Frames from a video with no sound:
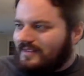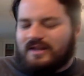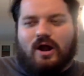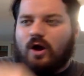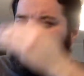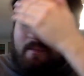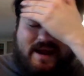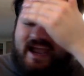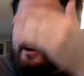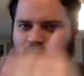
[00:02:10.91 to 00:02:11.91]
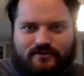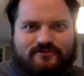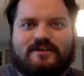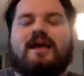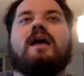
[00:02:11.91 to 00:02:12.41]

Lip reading: You know, oh, my head hurts.